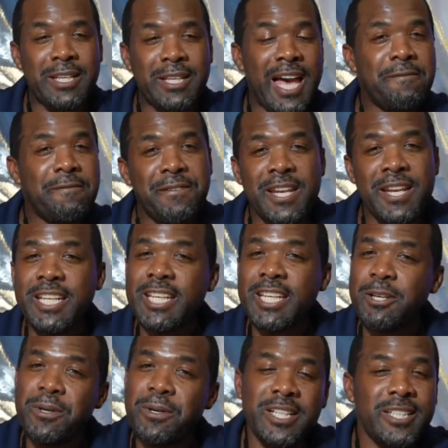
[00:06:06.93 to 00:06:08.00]
kind of
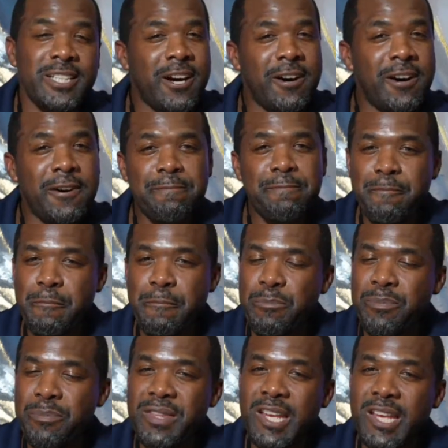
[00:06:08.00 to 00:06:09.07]
finicky with it, y'all.
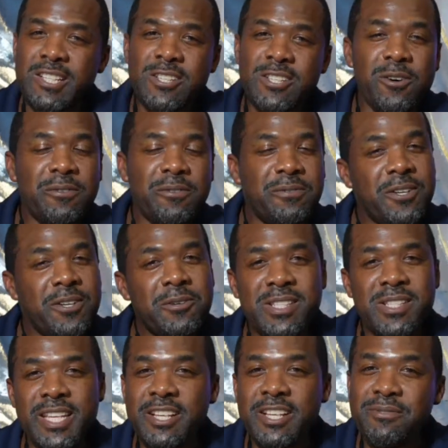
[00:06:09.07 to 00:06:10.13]
So if it
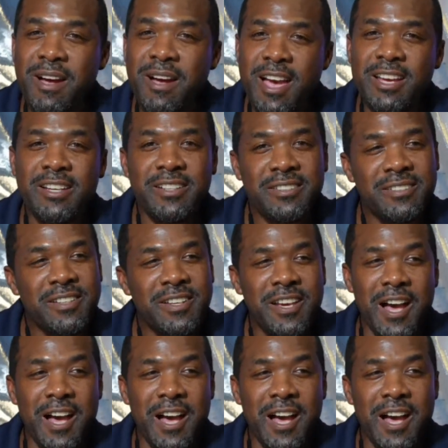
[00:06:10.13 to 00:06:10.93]
don't taste right,